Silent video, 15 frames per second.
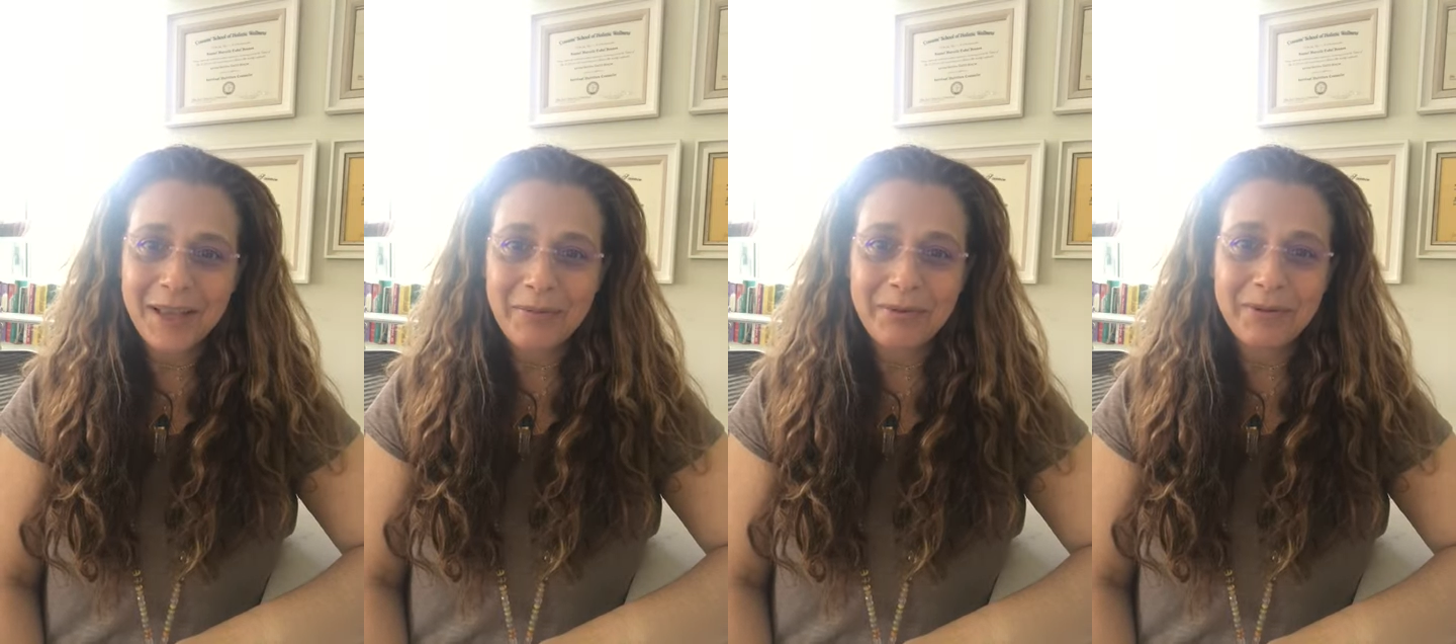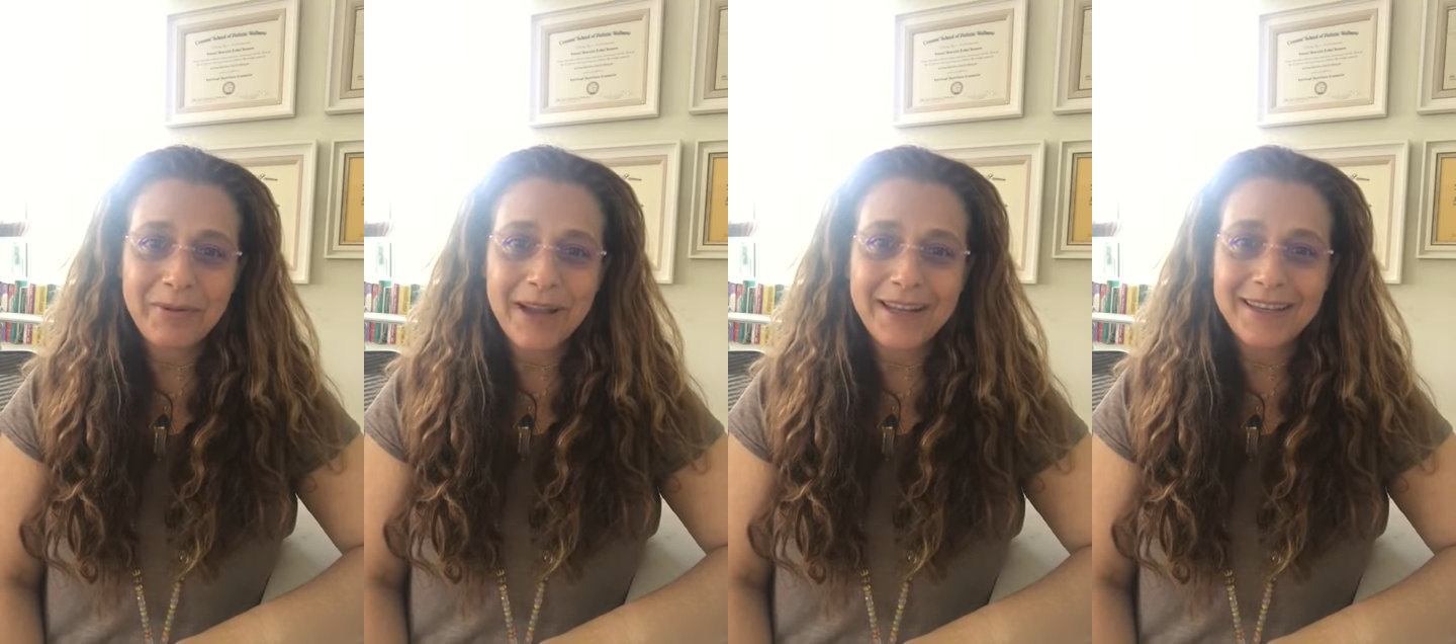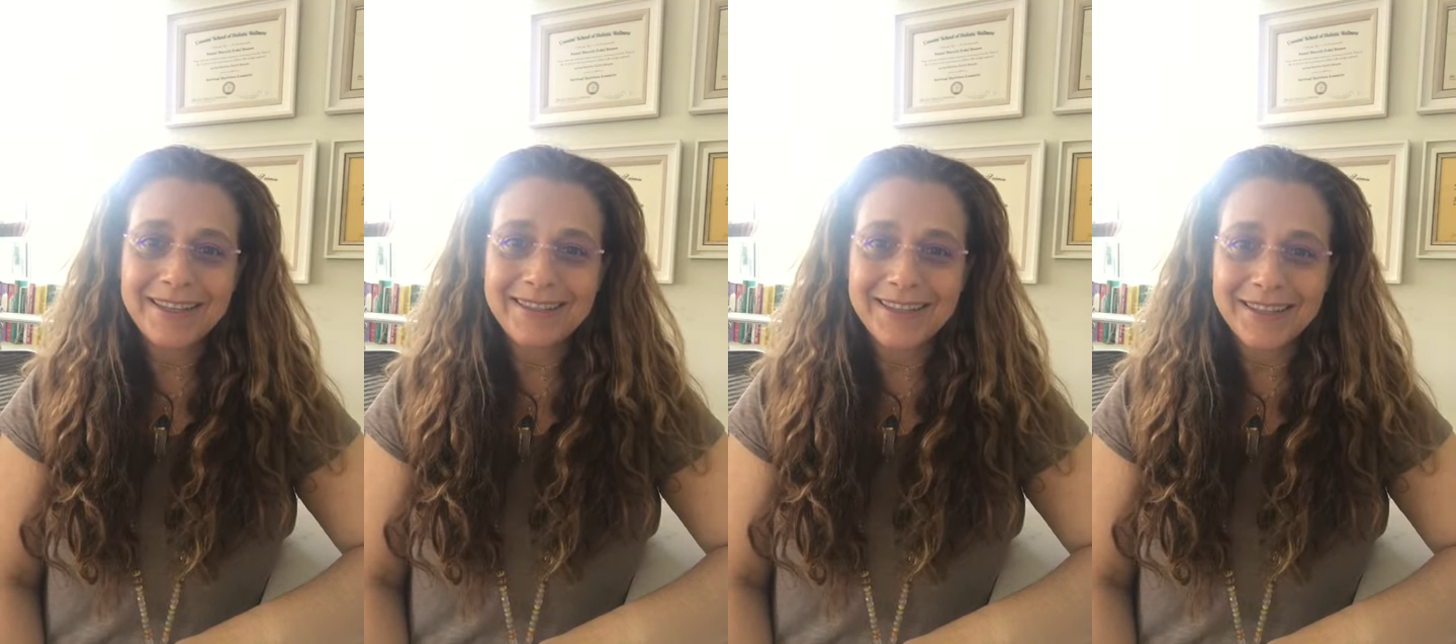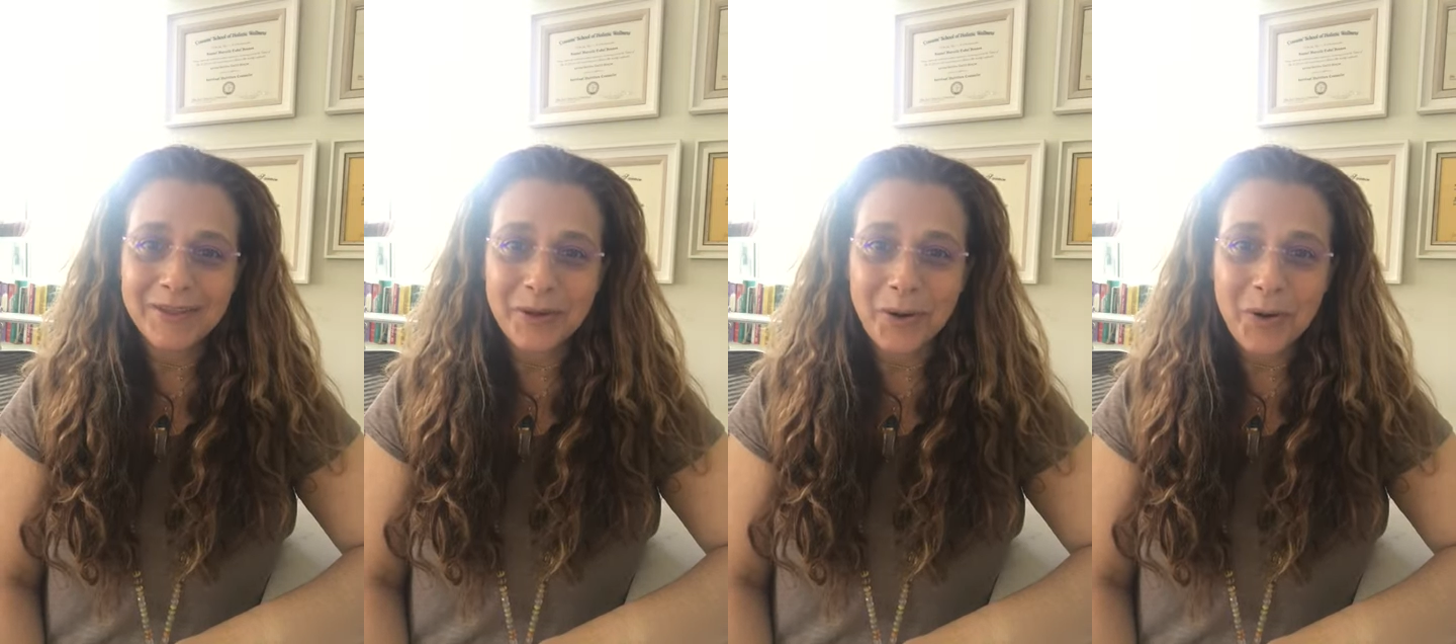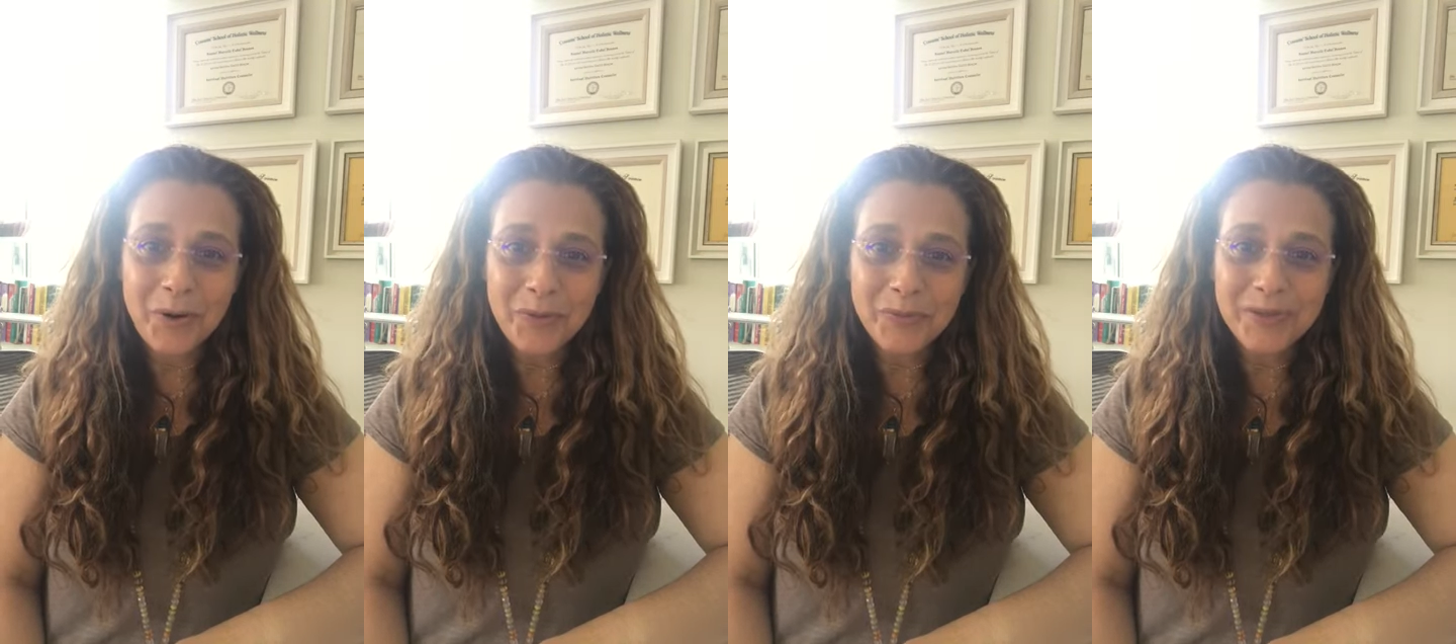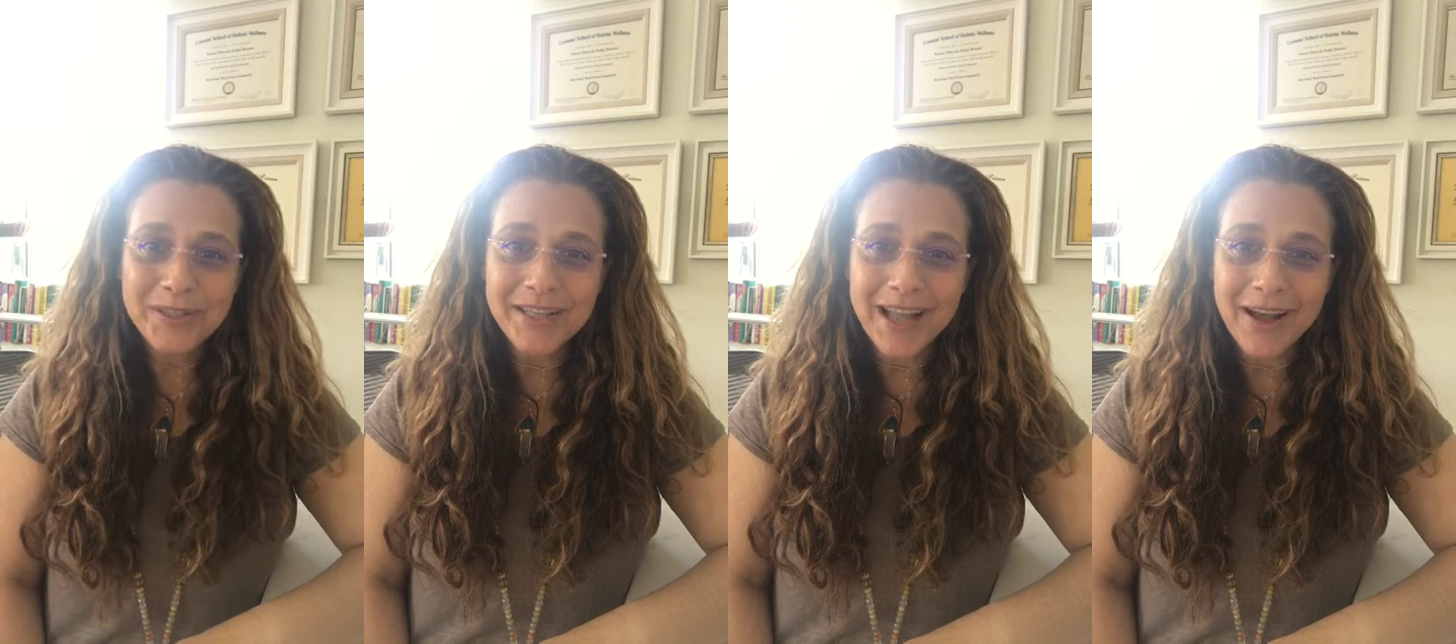everybody's at their
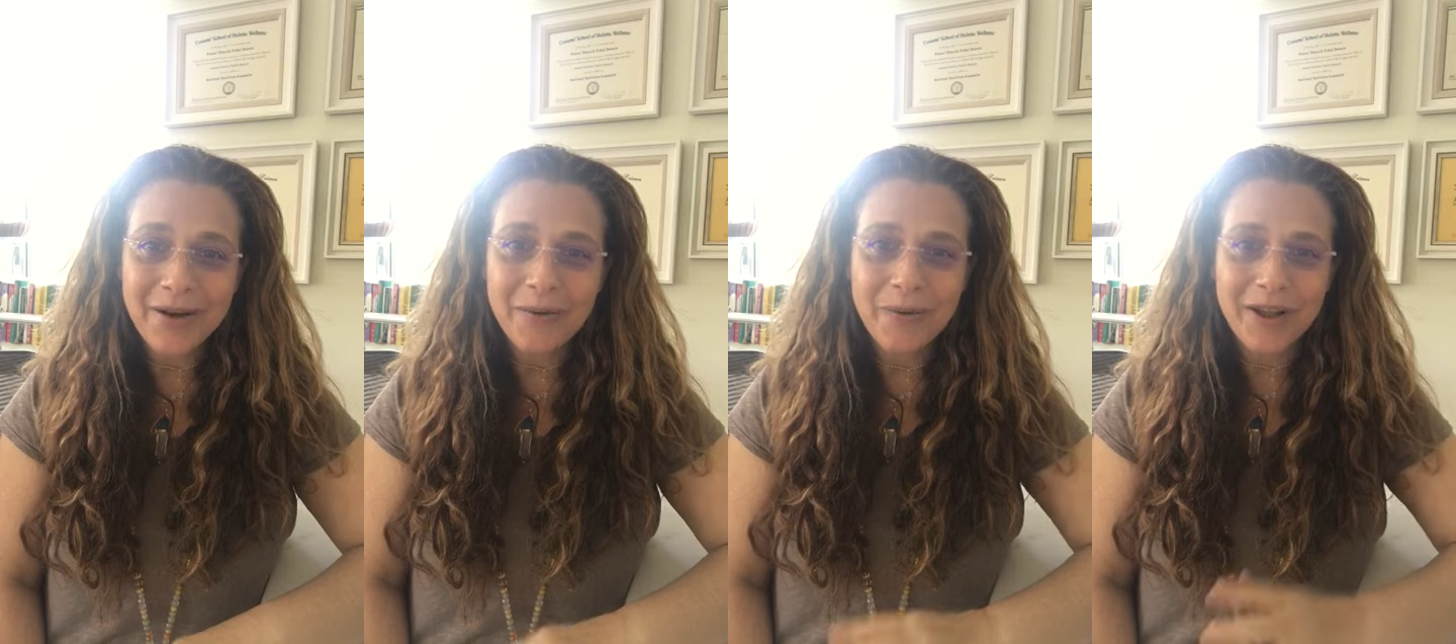homes now,